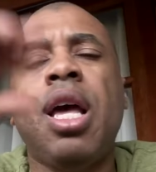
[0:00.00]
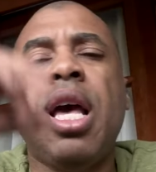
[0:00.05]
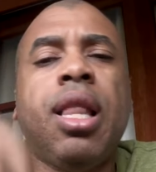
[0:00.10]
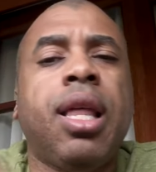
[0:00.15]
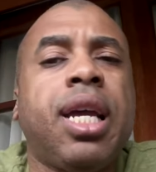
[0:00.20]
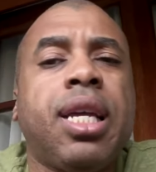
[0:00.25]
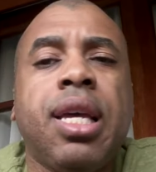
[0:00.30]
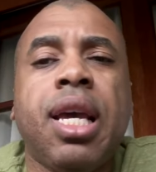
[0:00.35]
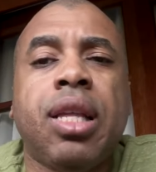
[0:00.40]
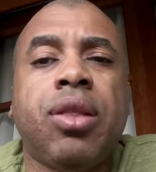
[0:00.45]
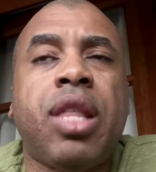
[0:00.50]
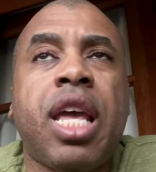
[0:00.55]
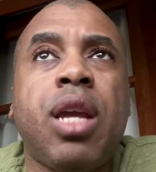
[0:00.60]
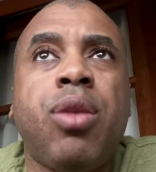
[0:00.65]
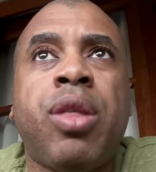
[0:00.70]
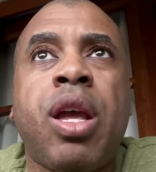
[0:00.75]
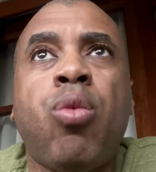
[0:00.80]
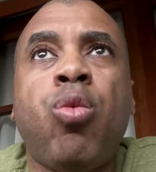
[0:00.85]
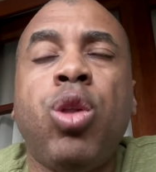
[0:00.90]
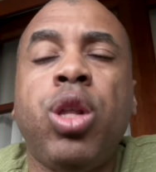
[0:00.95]
like they
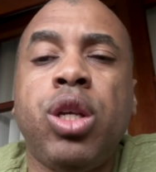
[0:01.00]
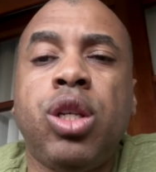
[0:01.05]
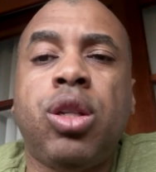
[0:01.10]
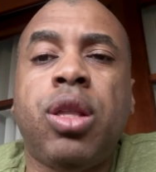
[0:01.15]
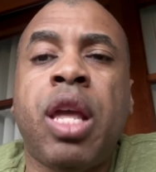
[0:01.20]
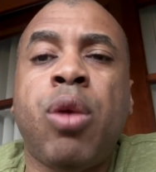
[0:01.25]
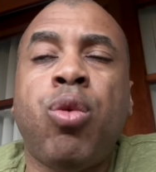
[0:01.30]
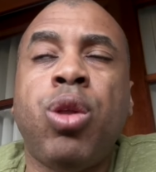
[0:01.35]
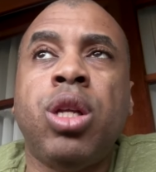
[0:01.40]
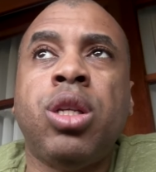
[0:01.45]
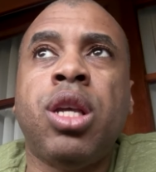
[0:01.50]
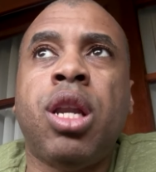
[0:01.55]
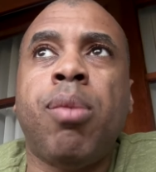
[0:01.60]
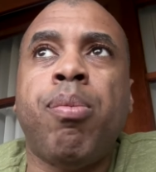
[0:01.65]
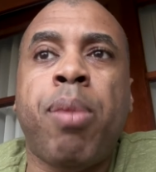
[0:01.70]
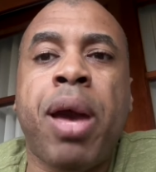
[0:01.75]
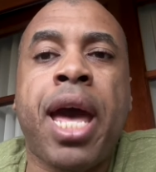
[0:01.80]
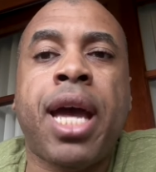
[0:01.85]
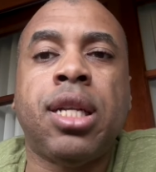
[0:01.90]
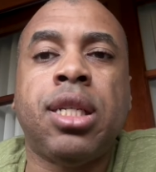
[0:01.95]
they really they really did a
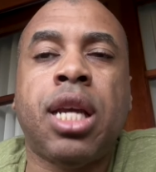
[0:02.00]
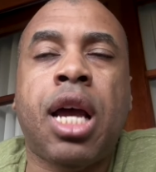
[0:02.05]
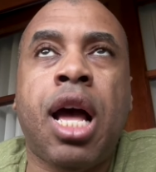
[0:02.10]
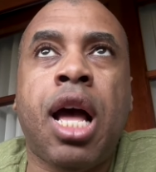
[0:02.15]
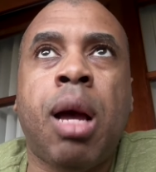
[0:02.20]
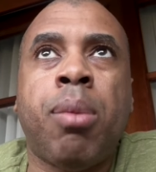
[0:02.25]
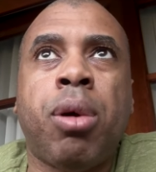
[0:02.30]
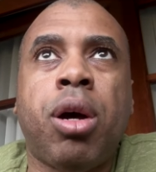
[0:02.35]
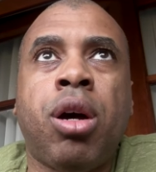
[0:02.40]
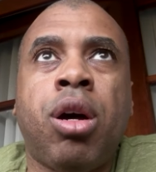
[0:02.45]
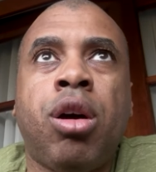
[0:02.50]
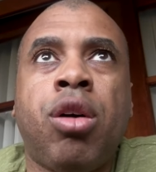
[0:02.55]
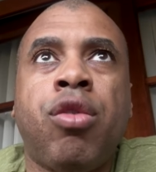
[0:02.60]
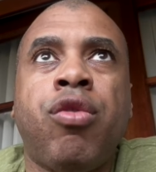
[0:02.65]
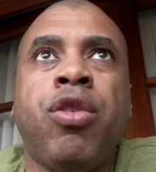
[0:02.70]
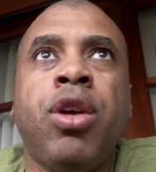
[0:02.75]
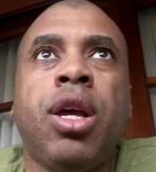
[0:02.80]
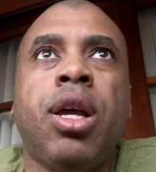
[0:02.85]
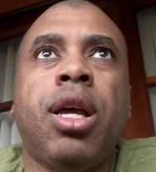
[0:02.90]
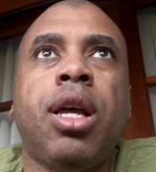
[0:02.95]
bad job
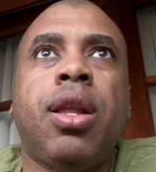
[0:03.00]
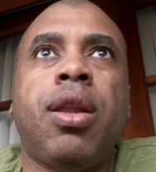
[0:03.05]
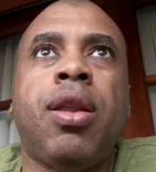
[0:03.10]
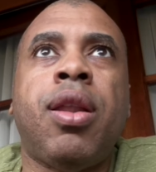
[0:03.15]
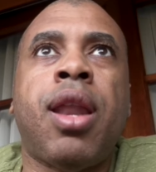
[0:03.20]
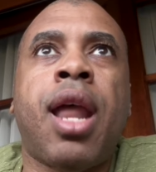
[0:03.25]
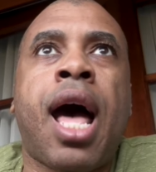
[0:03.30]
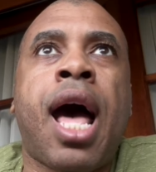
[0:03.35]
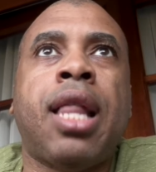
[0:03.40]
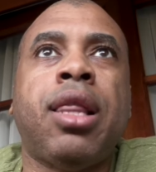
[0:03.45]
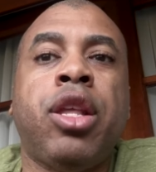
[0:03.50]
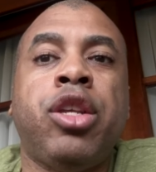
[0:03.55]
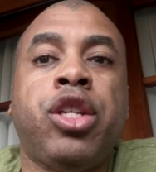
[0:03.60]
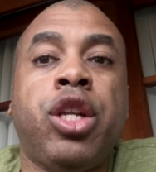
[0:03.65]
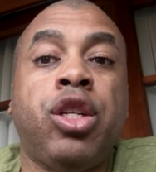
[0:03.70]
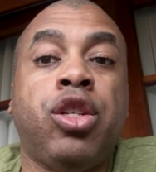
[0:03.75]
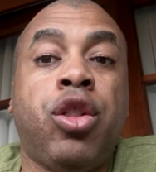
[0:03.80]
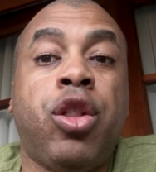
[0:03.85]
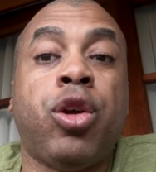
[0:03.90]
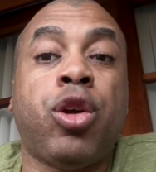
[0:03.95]
of not
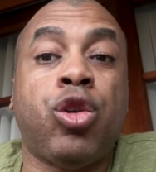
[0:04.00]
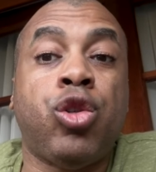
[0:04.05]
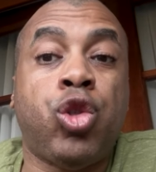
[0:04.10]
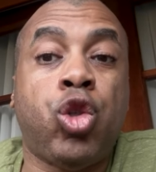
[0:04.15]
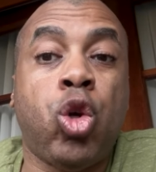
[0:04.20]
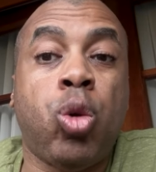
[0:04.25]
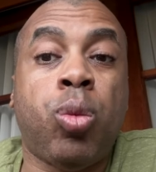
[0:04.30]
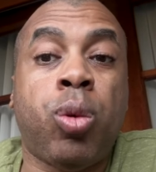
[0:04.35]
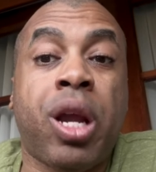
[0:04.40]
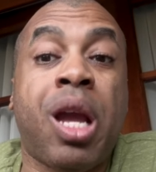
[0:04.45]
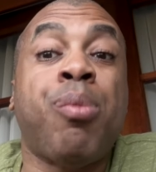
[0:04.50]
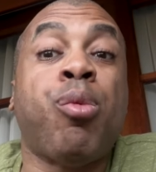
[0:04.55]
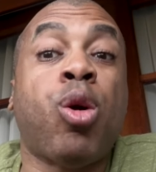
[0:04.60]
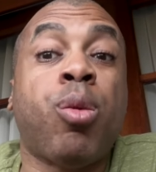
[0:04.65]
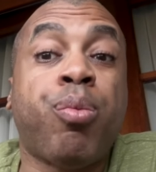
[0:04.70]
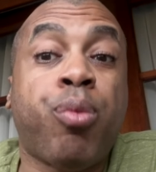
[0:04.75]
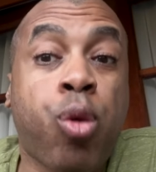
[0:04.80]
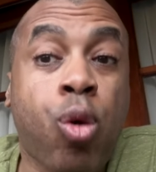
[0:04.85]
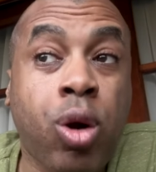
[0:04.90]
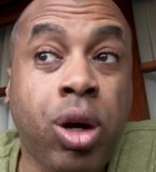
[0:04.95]
listening to their consumer, and more
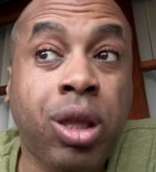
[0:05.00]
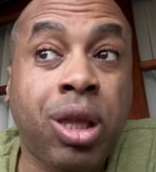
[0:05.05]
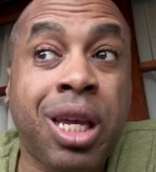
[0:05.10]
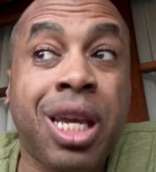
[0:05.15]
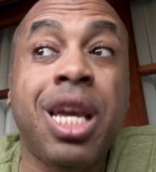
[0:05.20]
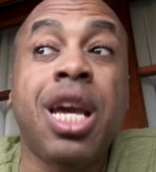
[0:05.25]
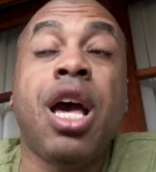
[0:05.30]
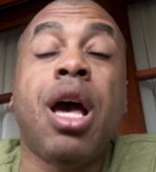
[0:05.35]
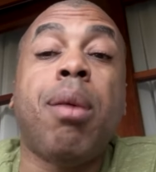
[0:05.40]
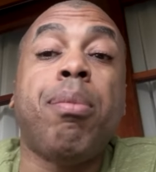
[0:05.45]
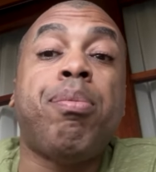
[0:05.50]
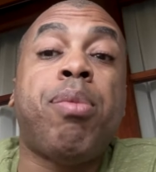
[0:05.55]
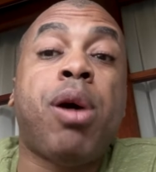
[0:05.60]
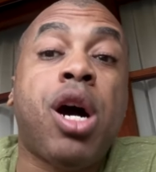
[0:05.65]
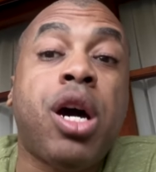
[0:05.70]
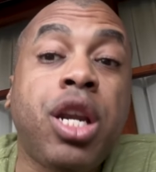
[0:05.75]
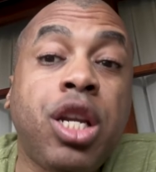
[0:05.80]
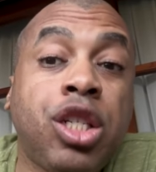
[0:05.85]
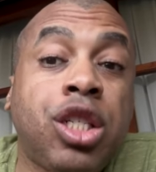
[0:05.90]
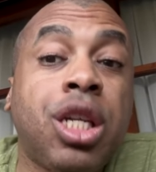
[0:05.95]
importantly,
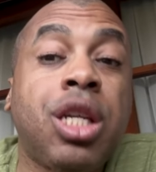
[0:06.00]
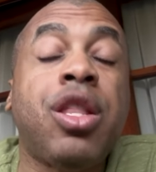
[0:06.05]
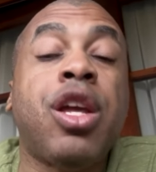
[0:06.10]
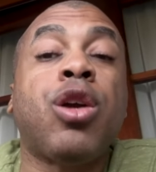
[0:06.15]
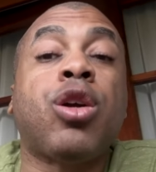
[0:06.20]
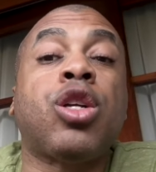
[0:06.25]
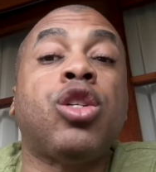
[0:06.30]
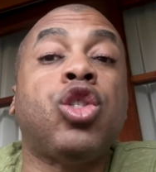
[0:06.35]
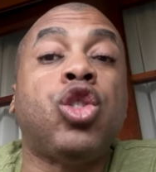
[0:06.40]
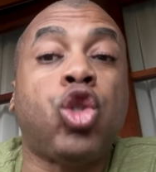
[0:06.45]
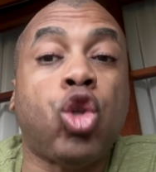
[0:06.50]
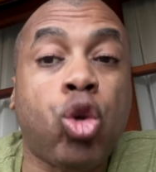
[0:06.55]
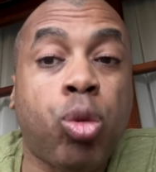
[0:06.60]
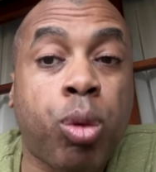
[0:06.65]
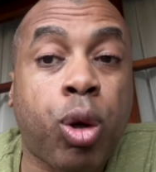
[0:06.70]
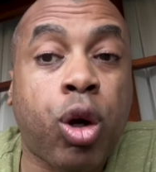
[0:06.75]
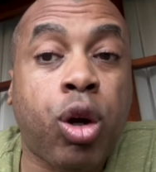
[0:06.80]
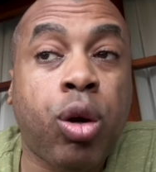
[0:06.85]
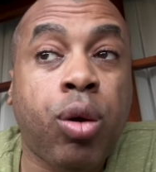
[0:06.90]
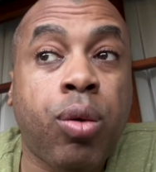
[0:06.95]
punishing their
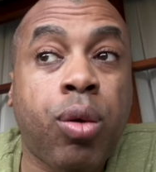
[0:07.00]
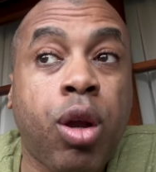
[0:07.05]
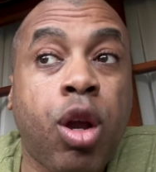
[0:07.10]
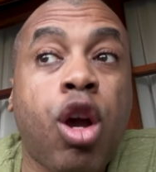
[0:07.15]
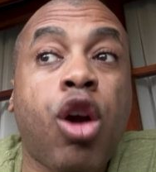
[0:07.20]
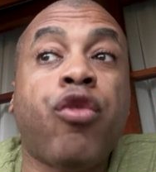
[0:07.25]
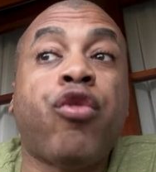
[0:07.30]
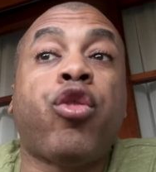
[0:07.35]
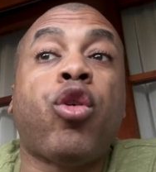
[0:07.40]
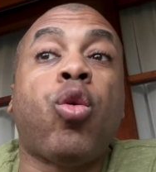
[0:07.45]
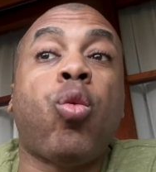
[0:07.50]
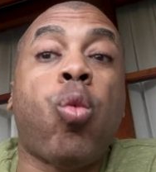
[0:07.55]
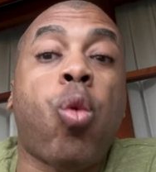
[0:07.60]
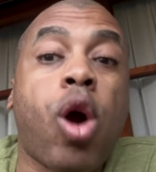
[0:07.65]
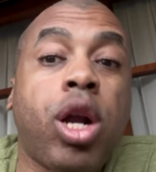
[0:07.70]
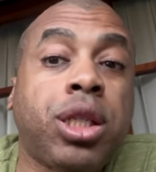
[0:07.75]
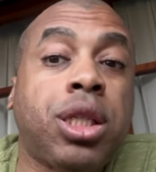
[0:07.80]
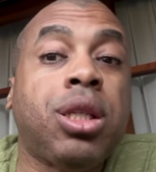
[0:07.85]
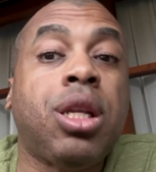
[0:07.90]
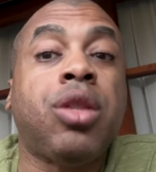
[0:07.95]
consumer for
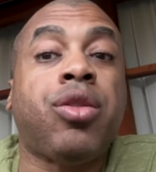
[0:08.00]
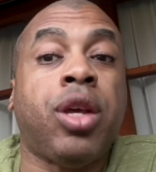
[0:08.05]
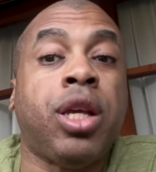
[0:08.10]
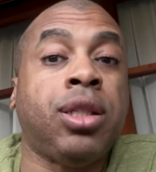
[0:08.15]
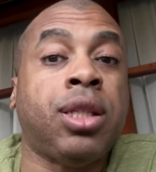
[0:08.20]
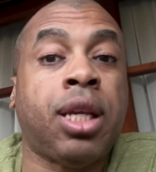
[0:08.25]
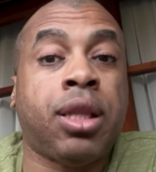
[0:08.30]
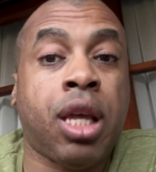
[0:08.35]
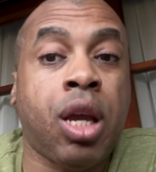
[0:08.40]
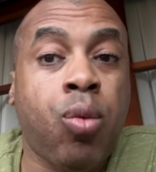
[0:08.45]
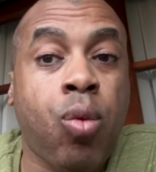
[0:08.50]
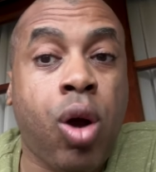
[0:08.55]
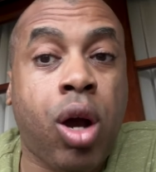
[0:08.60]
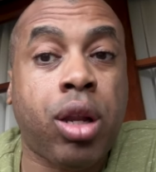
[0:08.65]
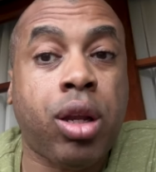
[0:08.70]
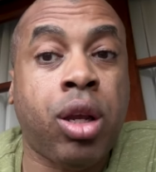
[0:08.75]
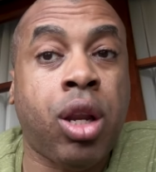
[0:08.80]
wanting the things that they want.